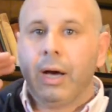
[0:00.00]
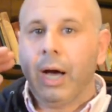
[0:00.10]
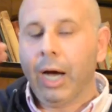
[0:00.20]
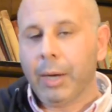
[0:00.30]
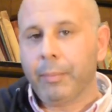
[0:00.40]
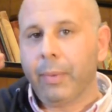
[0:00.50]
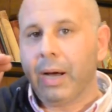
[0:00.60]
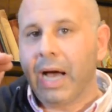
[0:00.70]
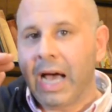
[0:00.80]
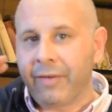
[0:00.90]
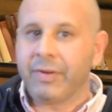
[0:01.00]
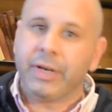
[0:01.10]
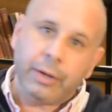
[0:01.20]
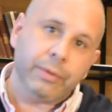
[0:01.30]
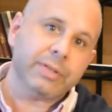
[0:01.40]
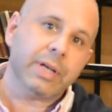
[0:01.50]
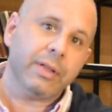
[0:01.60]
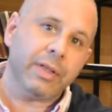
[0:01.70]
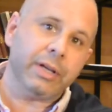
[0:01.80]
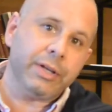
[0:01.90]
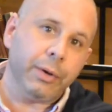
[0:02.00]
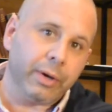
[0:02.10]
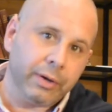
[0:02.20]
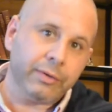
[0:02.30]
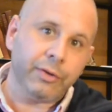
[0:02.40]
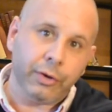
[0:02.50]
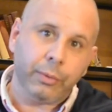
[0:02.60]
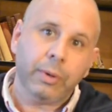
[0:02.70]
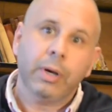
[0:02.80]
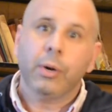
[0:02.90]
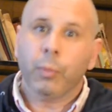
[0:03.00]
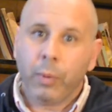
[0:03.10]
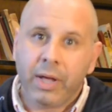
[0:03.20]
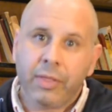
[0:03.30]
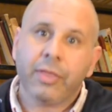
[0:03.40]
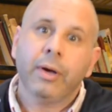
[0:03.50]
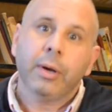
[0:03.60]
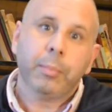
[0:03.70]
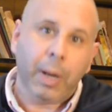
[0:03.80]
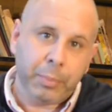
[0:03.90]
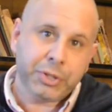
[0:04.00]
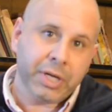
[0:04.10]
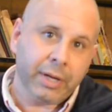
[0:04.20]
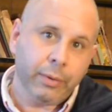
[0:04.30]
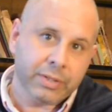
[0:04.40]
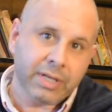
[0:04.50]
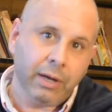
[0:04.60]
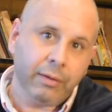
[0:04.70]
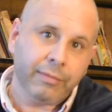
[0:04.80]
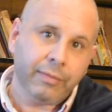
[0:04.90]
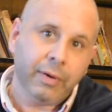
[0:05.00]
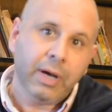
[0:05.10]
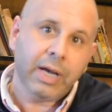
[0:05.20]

avenues that you can do with publishing yourself.